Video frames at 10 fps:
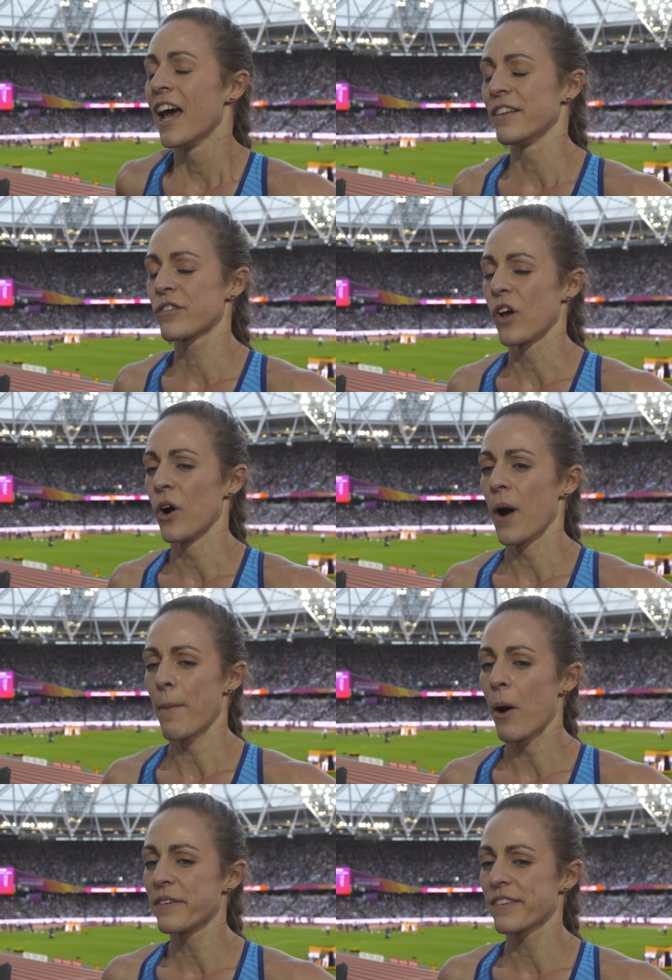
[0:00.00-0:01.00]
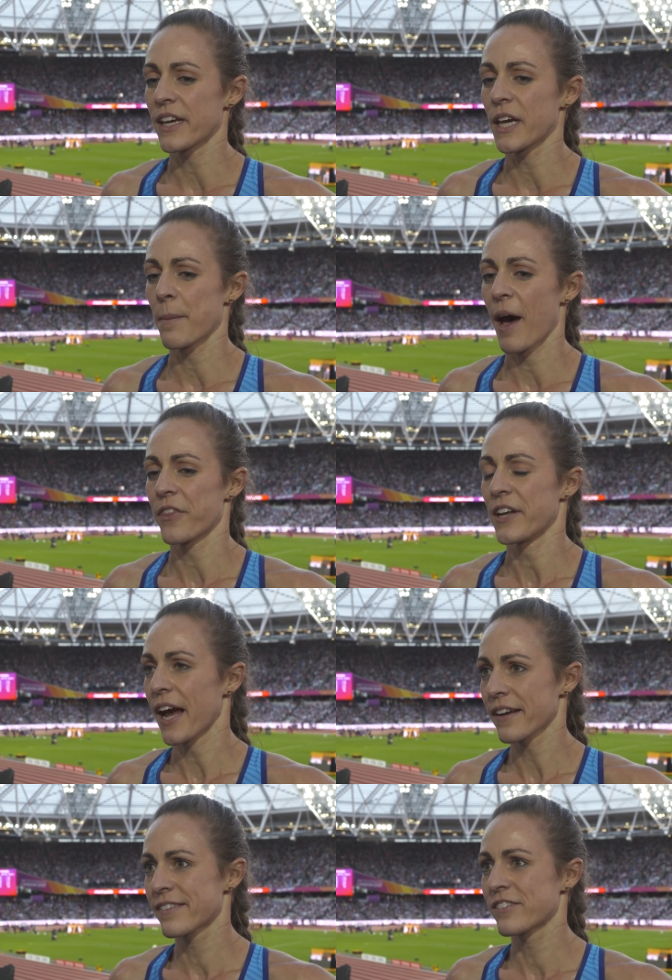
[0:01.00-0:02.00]
And so I'm always thinking about the
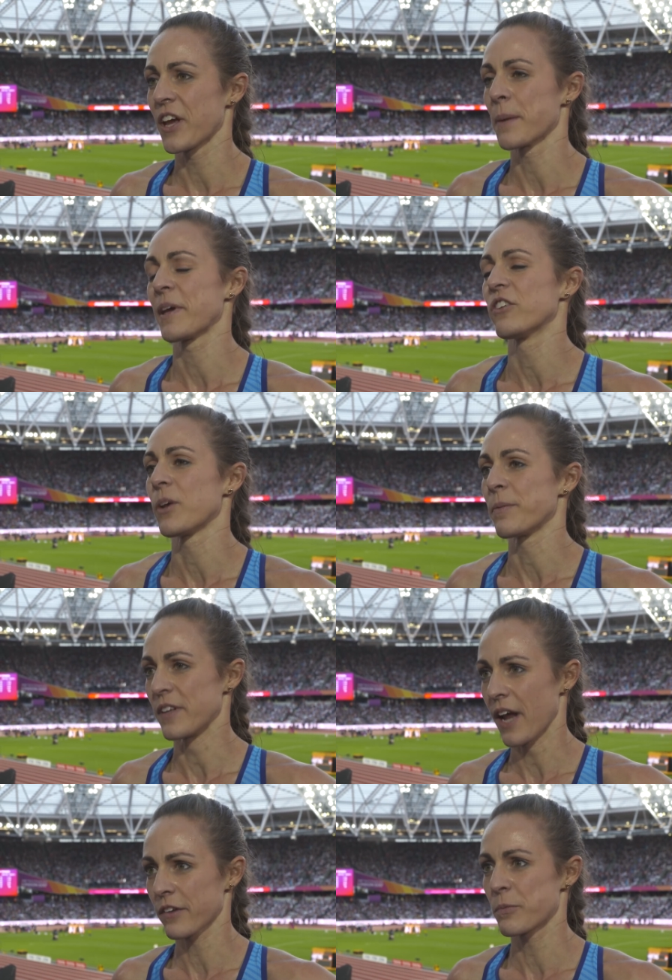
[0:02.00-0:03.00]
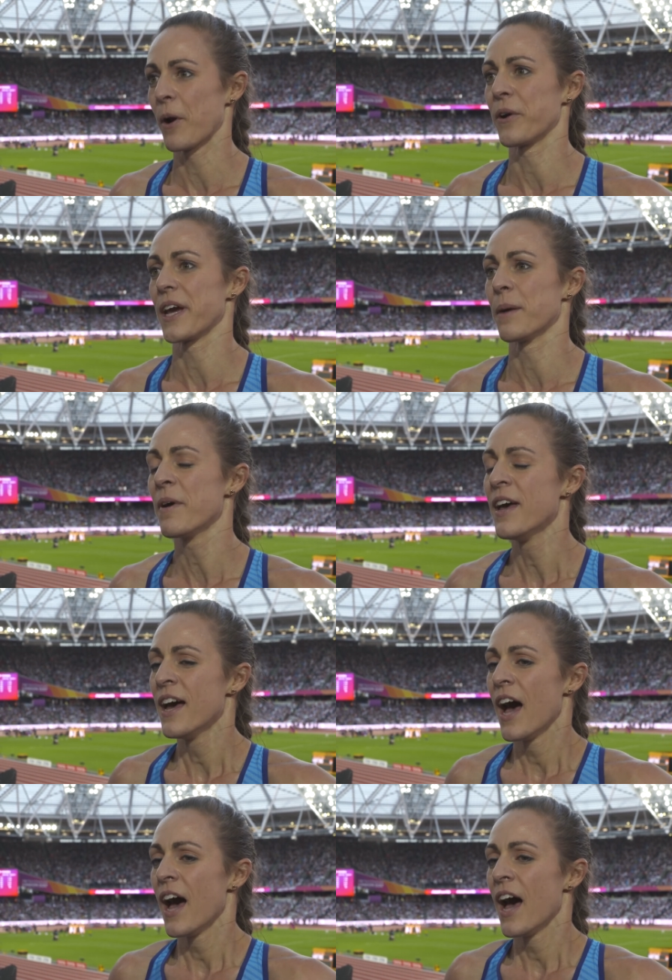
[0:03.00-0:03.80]
next championships, the next podium.